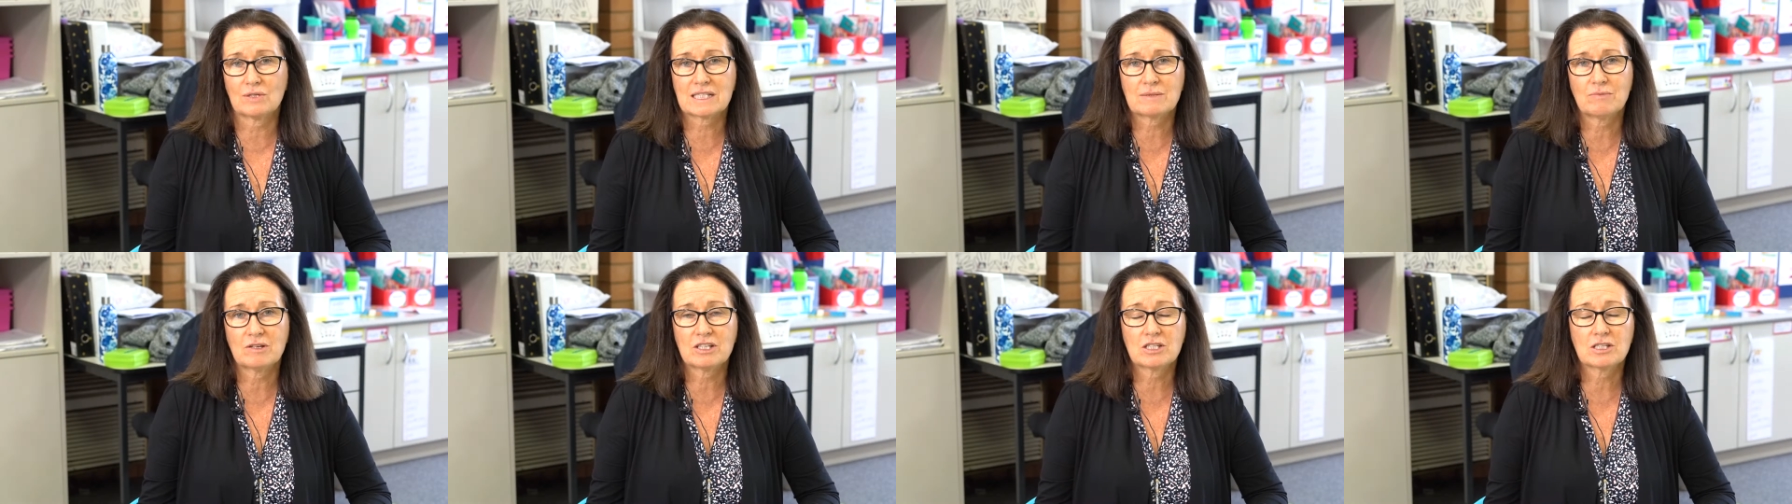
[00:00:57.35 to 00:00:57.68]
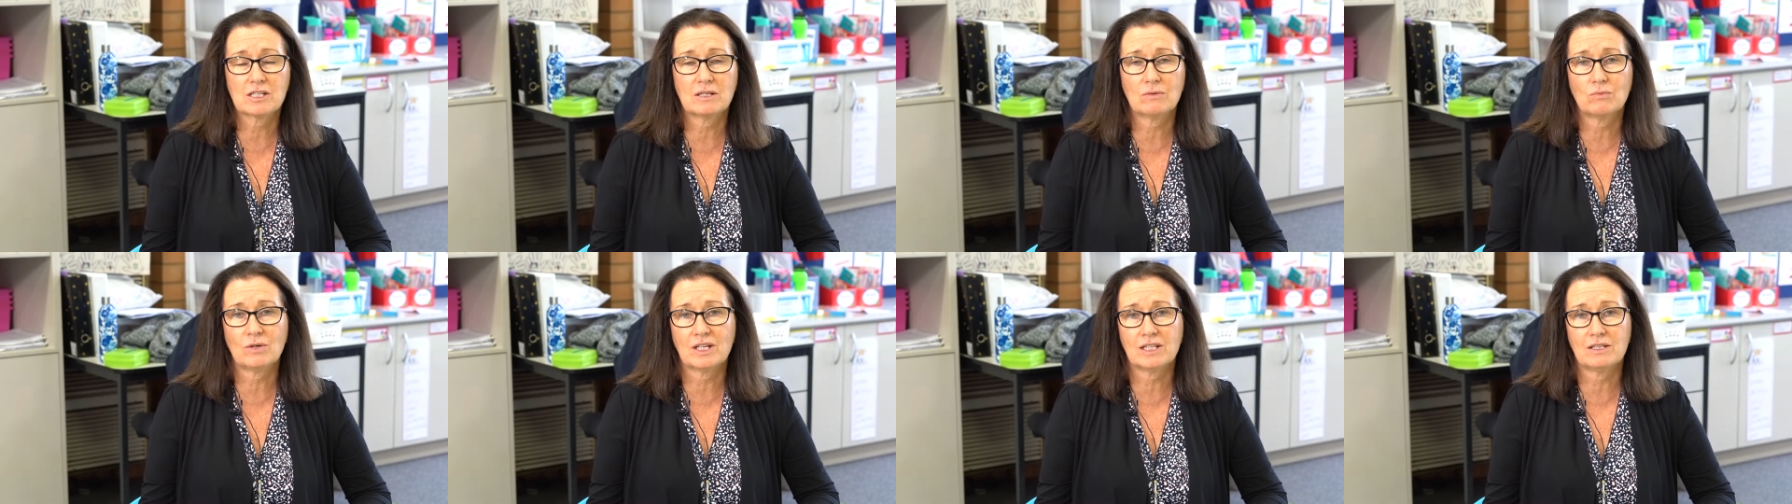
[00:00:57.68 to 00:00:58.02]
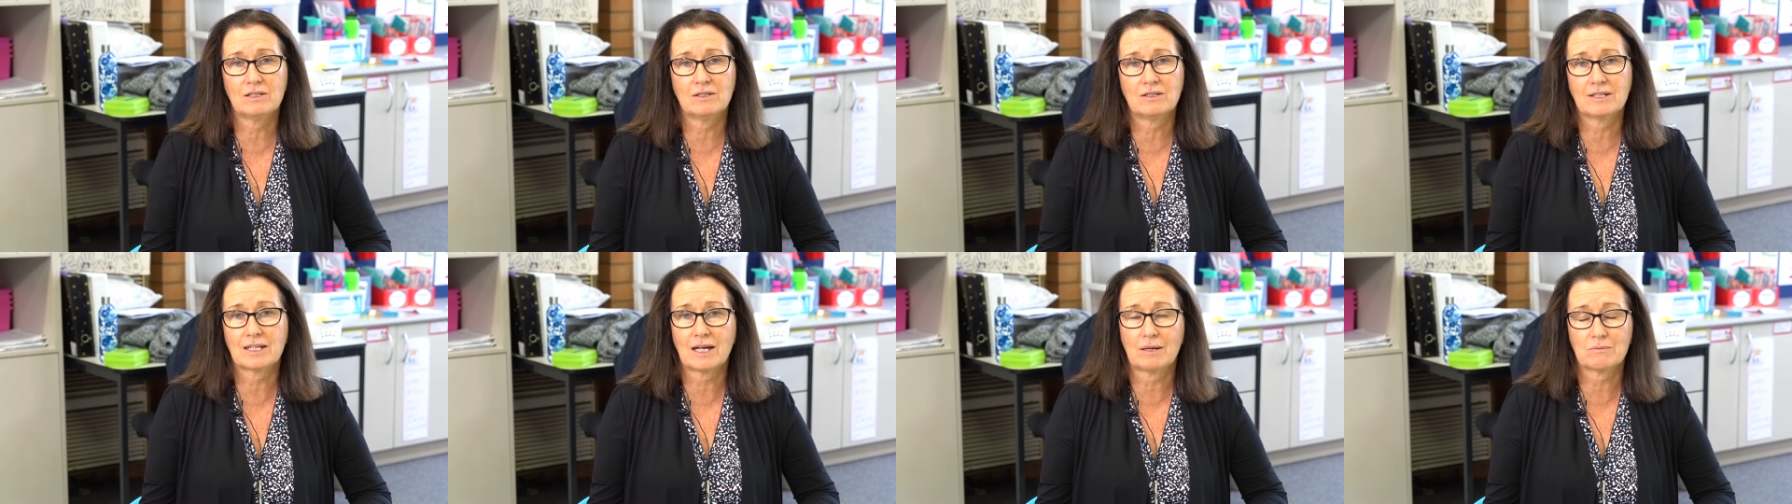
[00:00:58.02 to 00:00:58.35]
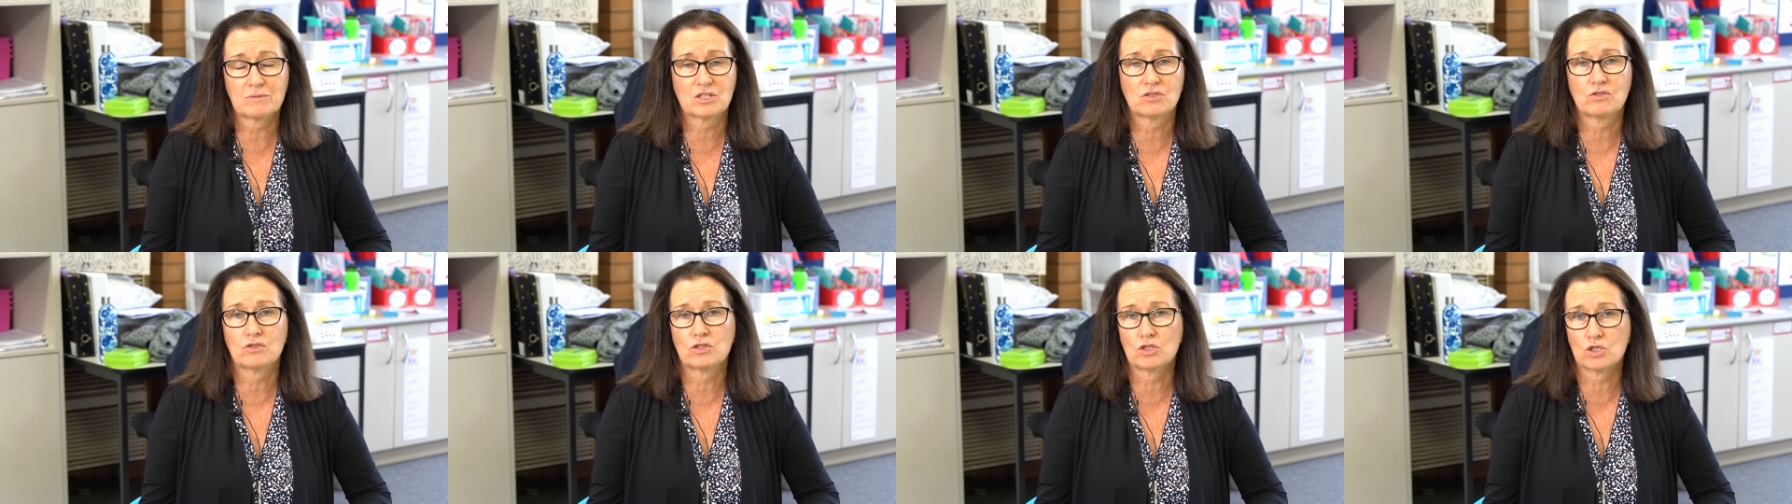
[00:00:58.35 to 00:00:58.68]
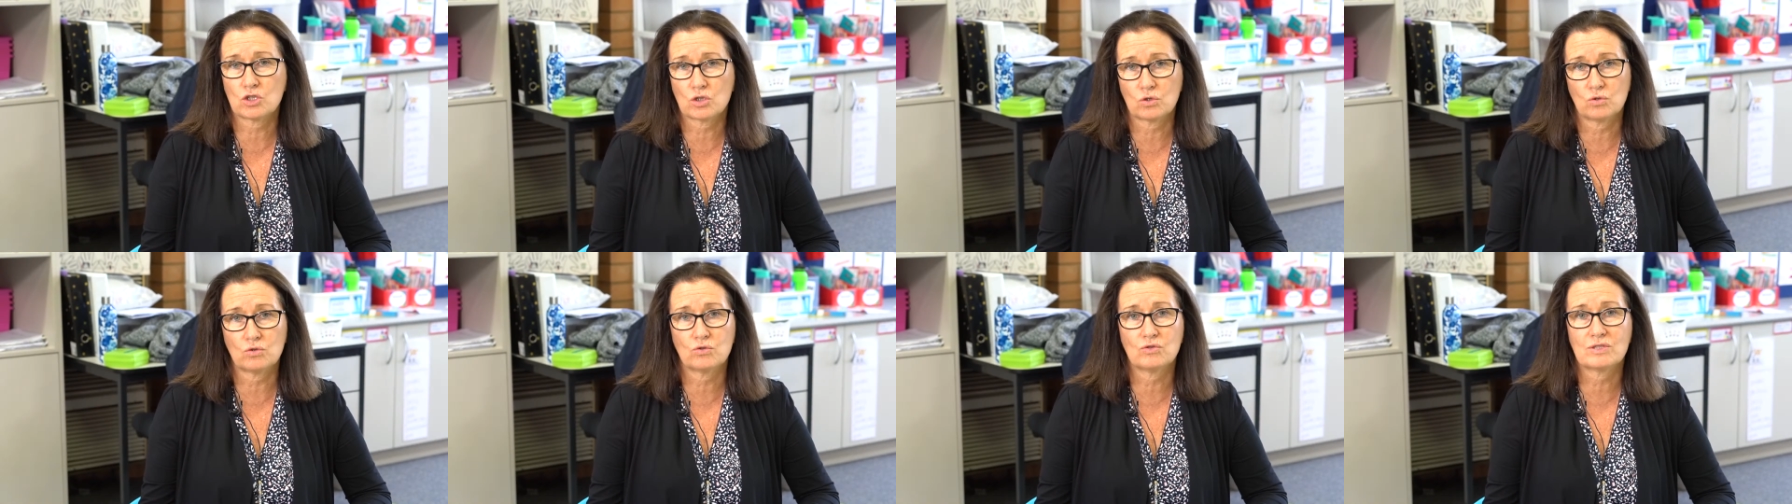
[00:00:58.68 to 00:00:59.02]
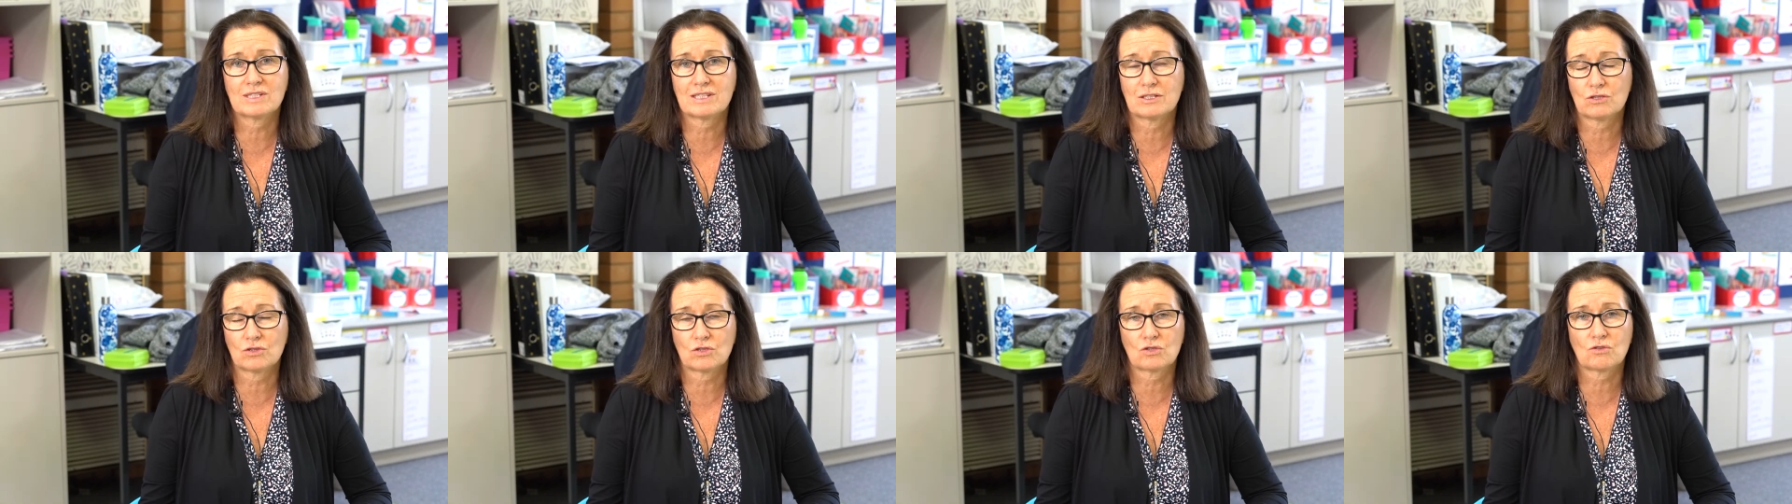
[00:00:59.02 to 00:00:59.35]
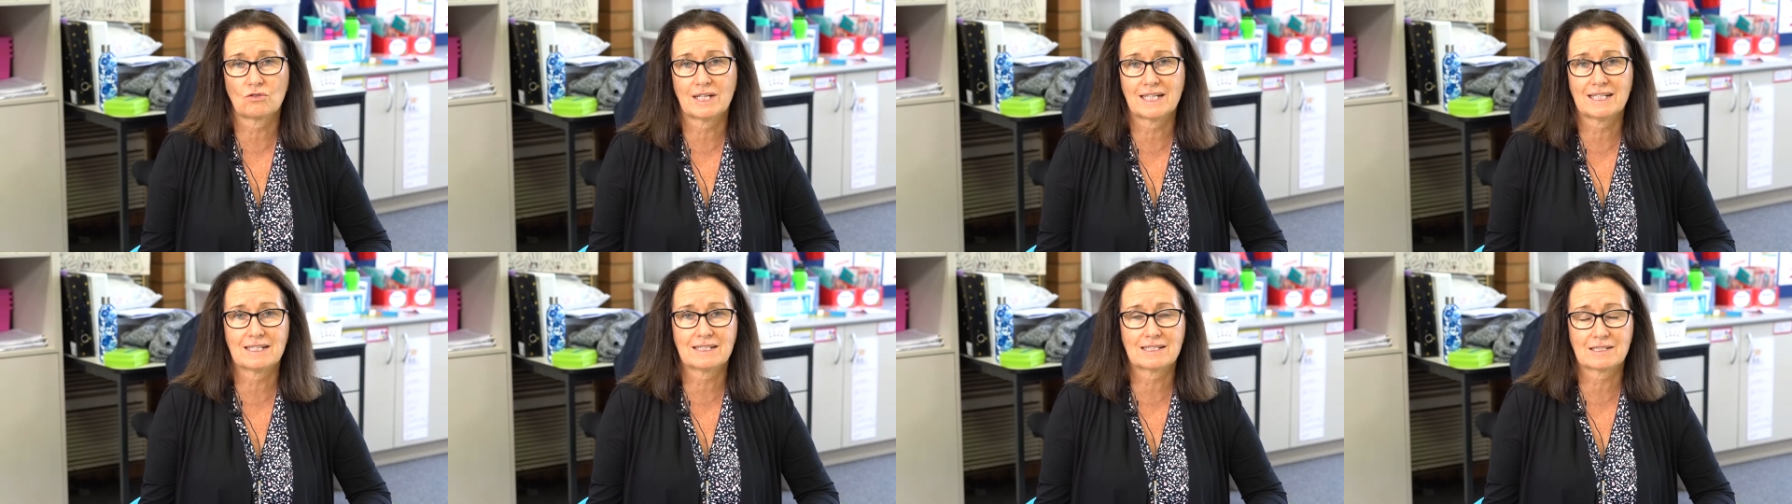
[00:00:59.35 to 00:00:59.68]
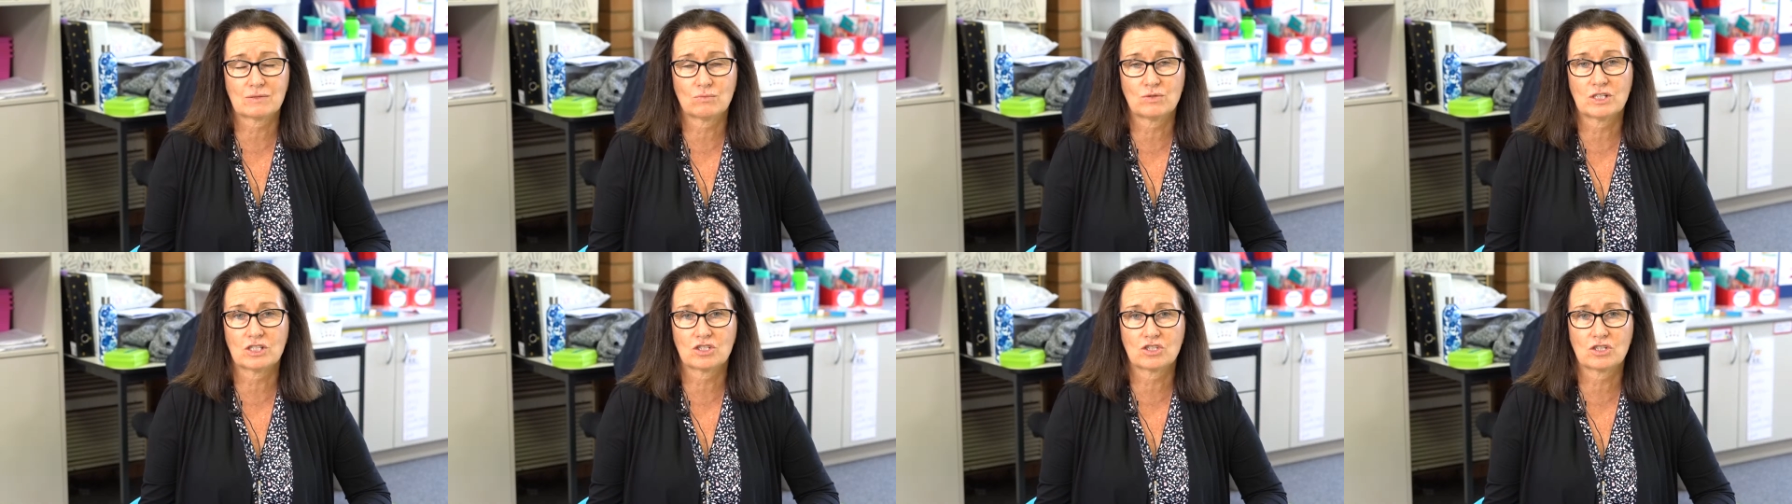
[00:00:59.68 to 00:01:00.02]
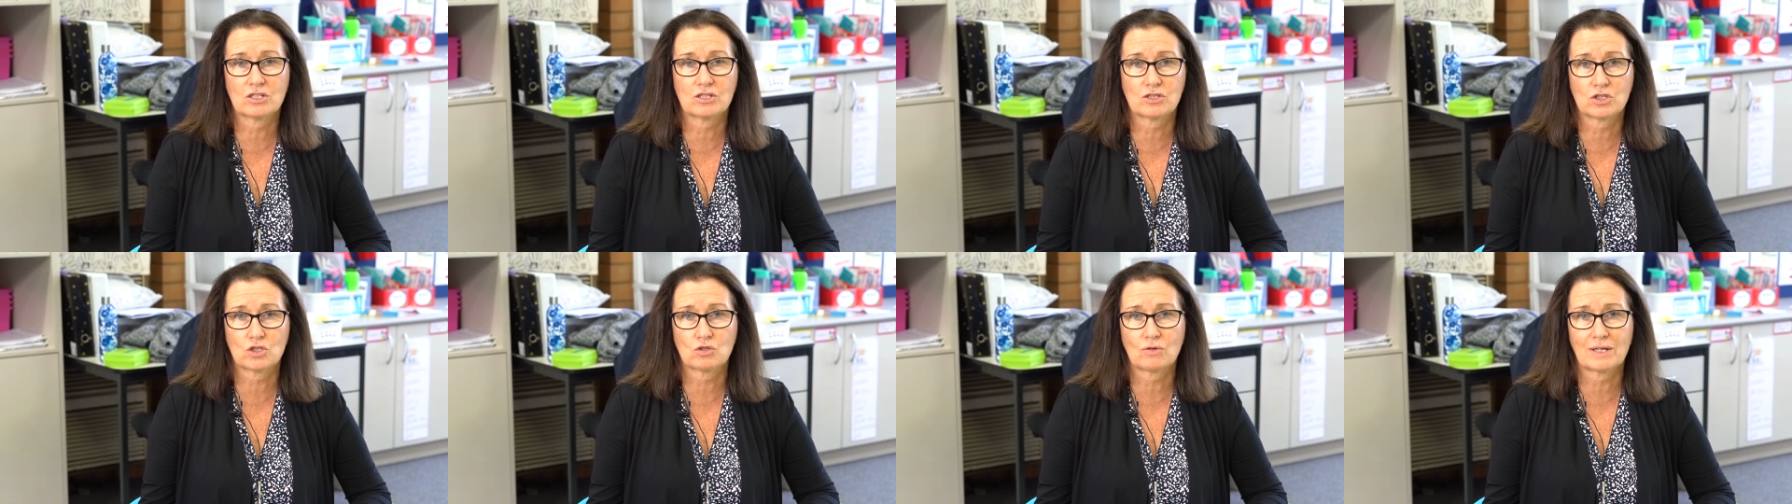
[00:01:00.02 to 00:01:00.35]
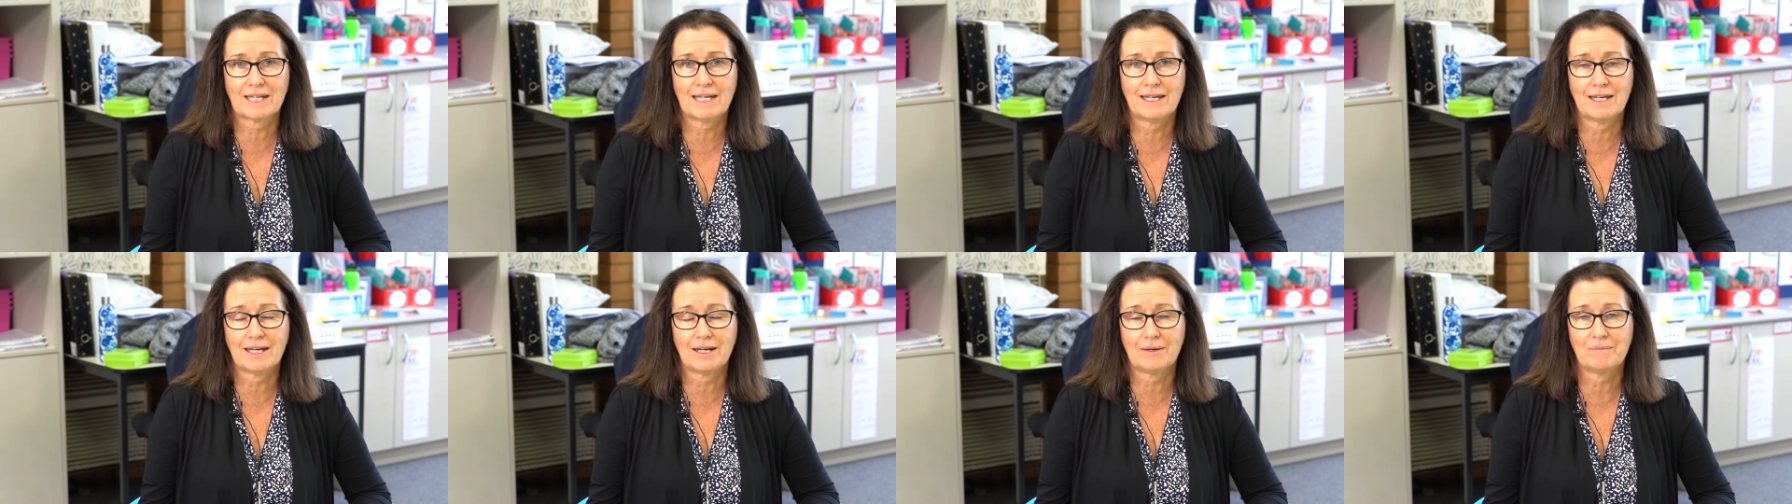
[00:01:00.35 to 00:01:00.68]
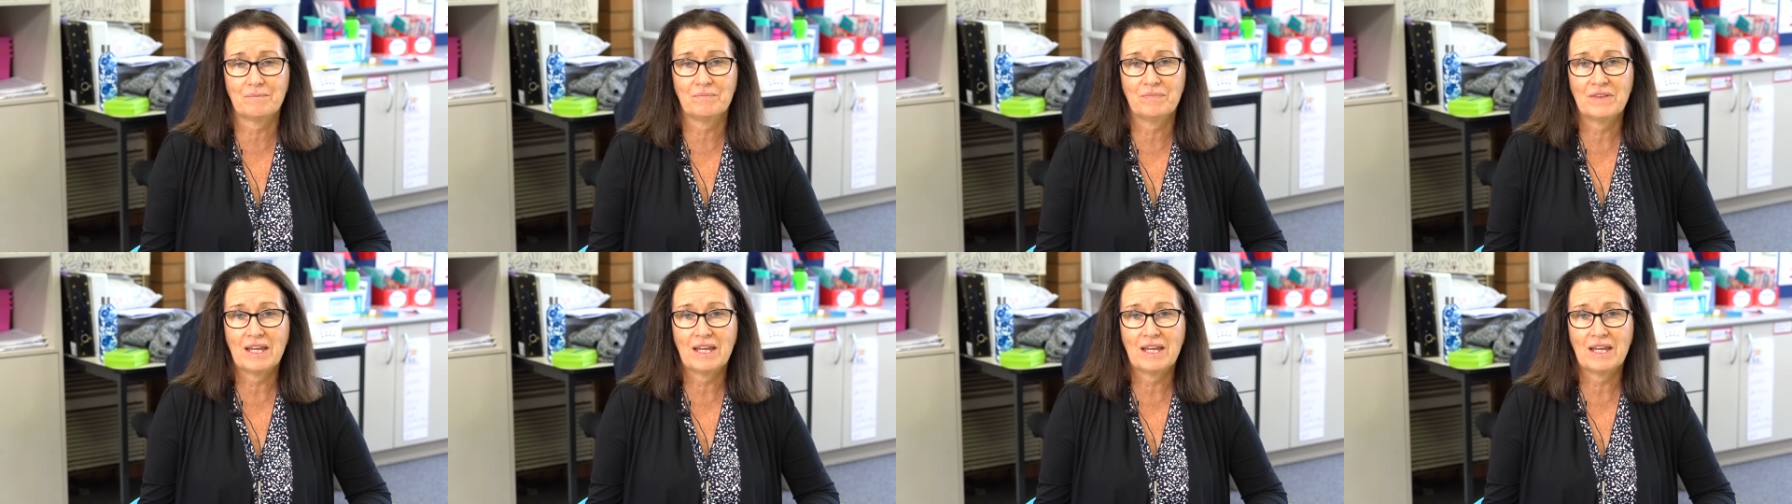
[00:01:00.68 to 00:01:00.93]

especially when you come to the twos and threes, which are trickier.